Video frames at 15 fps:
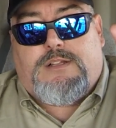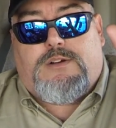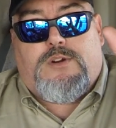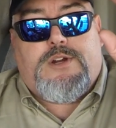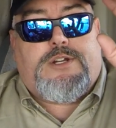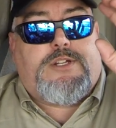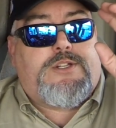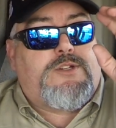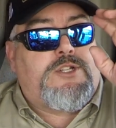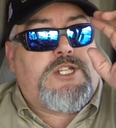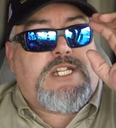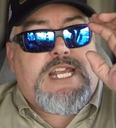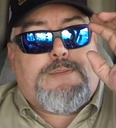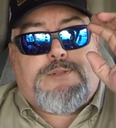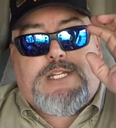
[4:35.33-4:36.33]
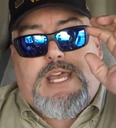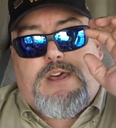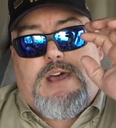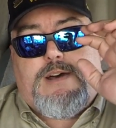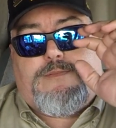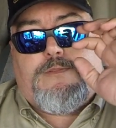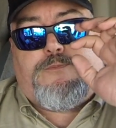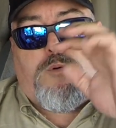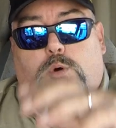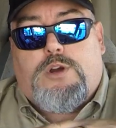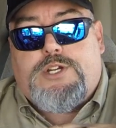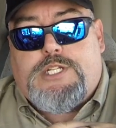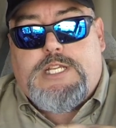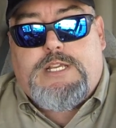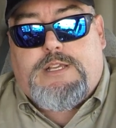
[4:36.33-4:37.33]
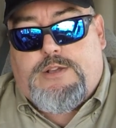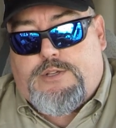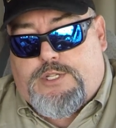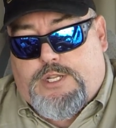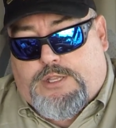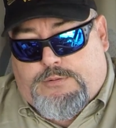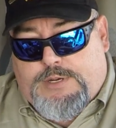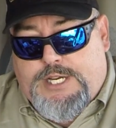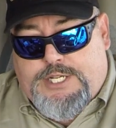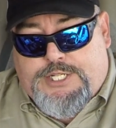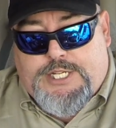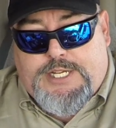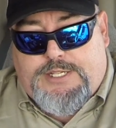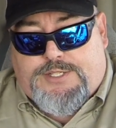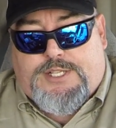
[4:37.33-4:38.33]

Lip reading: or steps down off of 4G and goes to 3G,